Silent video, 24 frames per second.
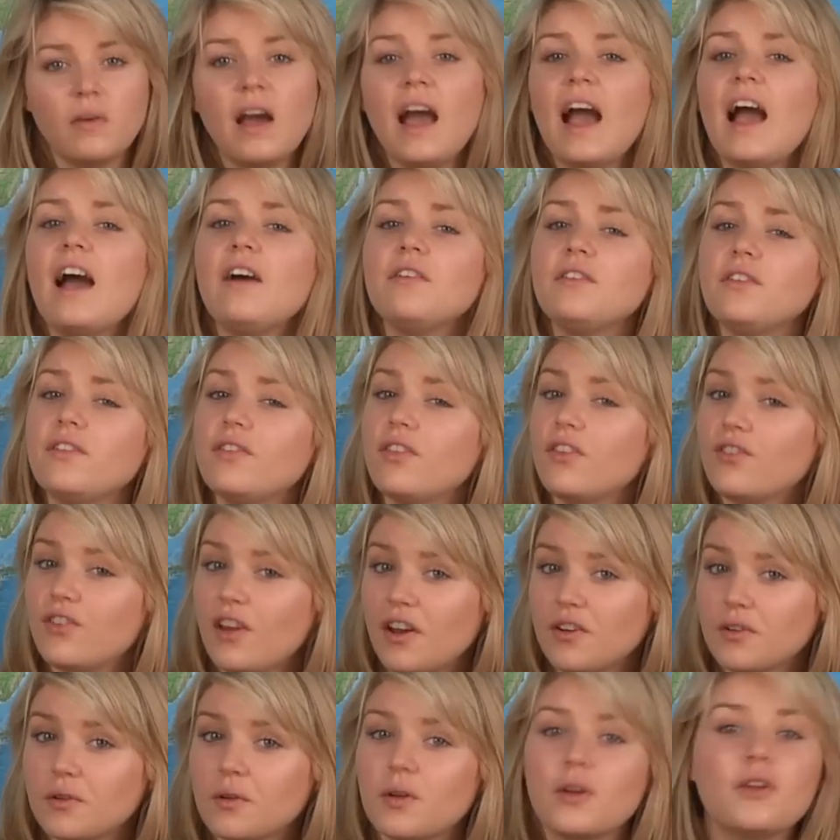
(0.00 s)
How does the
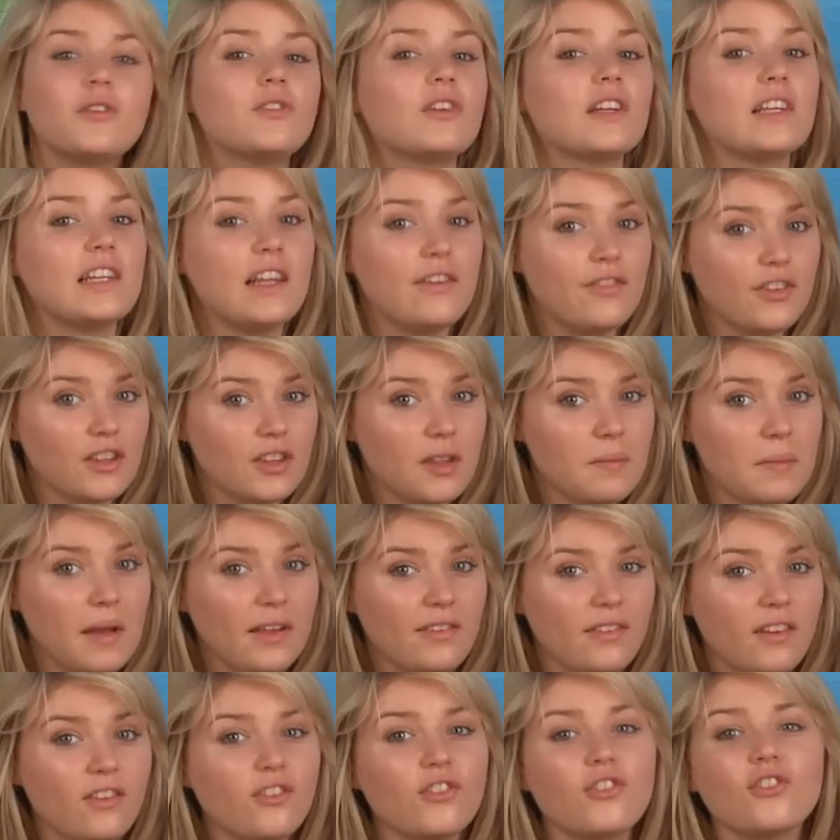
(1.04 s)
general who delivered the
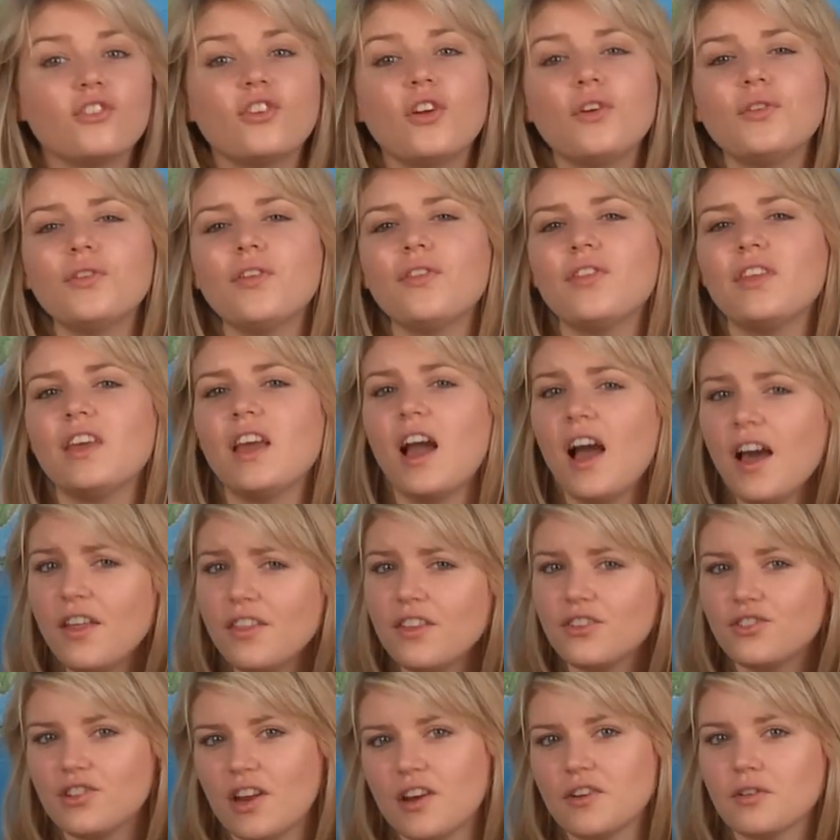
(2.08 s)
message know that the
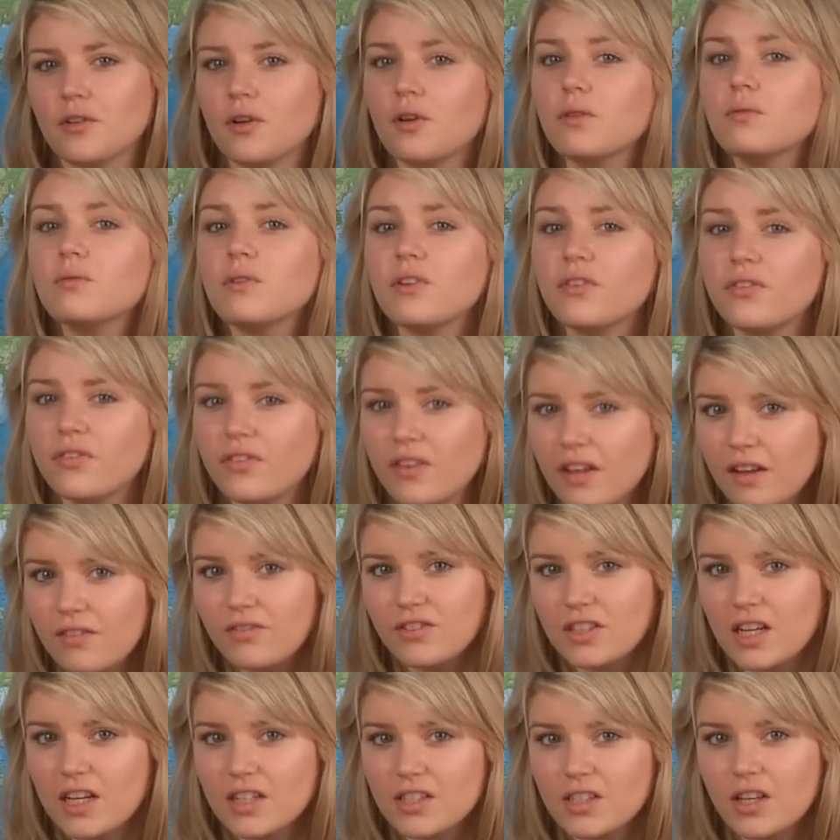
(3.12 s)
other general
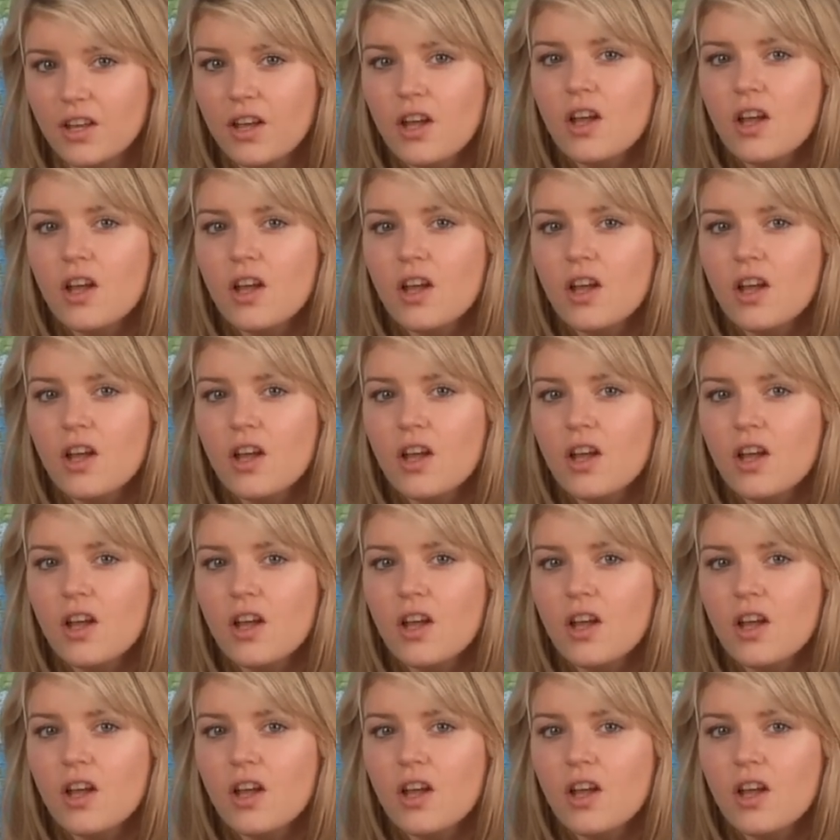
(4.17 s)
received it?